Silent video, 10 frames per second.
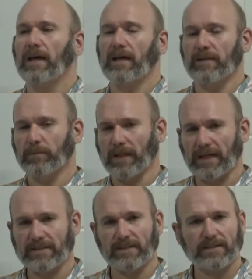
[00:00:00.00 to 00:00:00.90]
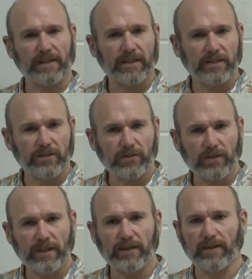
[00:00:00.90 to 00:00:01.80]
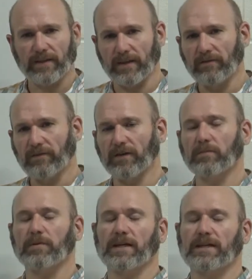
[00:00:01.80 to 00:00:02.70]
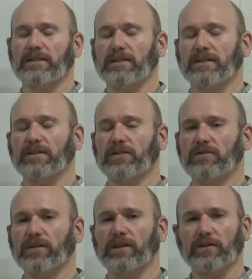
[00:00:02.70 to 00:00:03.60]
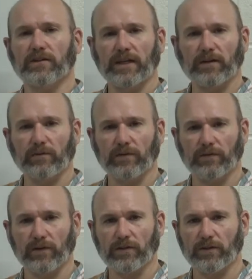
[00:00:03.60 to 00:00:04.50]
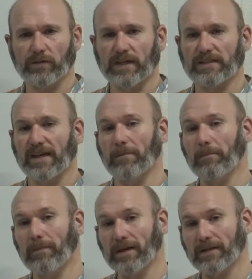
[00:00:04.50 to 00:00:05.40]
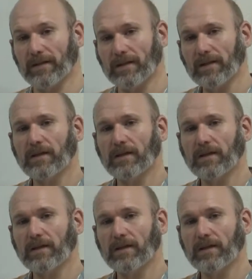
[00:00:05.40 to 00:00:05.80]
In the plastics industry, the thin film plastics industry, you'll hear it referred to as a mil.